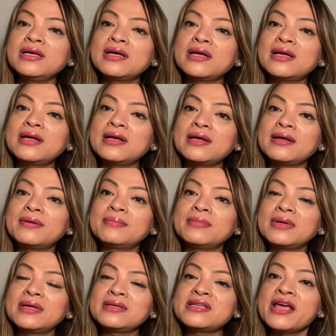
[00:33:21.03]

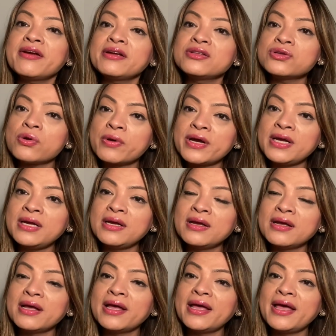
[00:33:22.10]
a territory
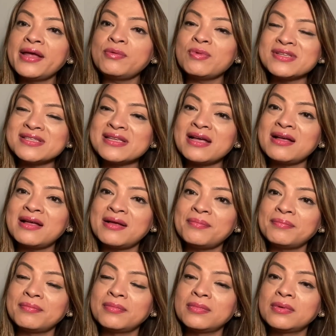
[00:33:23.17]
and was
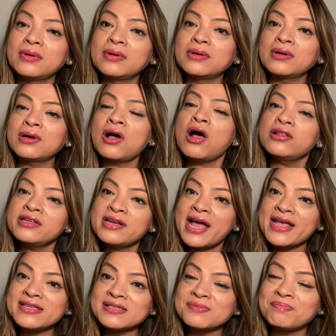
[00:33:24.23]

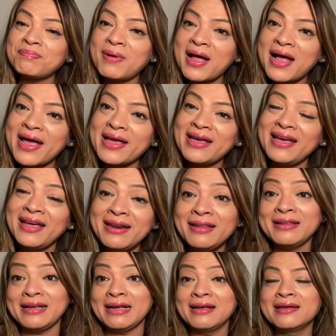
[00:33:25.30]
colonized by
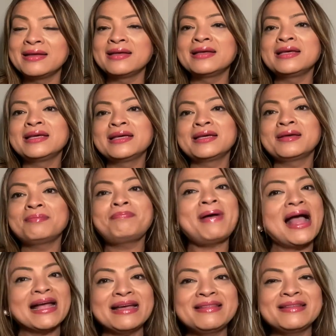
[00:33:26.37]
Italy
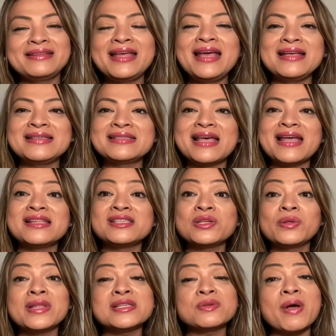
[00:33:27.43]
back in the days, and so
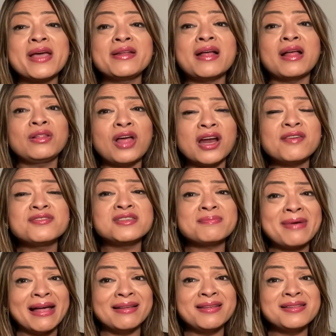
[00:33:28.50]
that's why a lot of
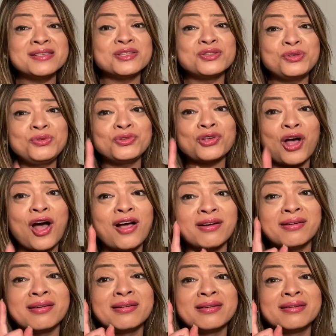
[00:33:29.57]
Somalians do talk
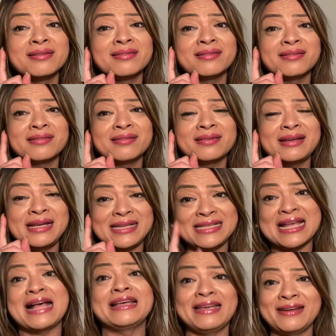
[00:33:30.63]

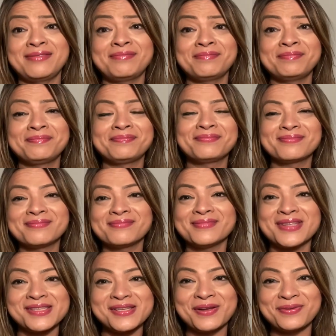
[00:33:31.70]
Italian.
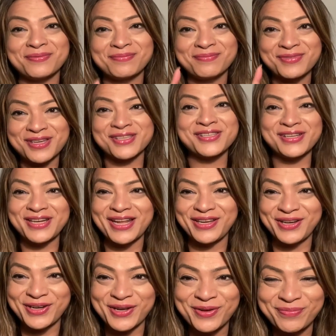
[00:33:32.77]
So just to let
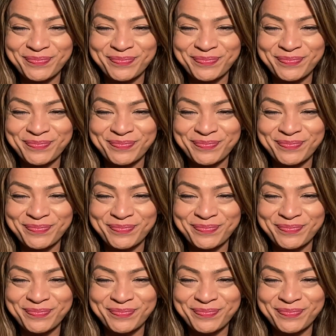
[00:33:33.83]
you know.